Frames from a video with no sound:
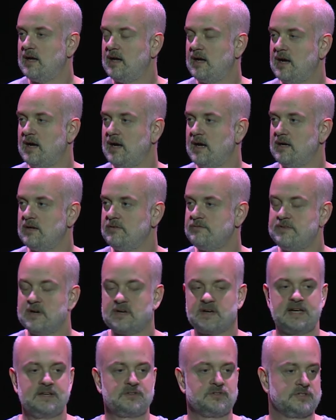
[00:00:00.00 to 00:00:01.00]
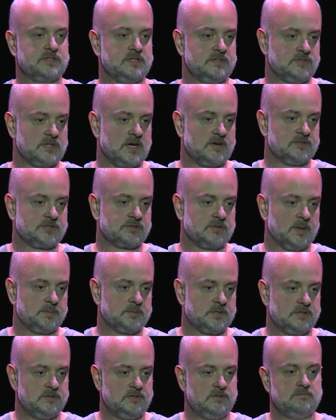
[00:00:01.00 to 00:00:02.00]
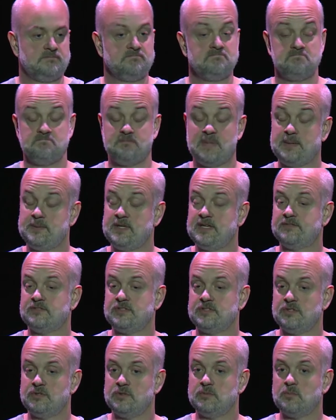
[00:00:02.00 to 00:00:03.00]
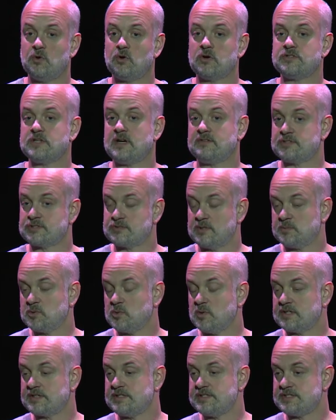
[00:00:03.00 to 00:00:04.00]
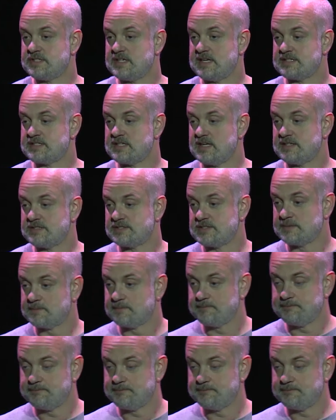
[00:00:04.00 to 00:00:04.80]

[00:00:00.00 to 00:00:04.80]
uh, very interested in JavaScript, maybe even do more JavaScript work than CSS.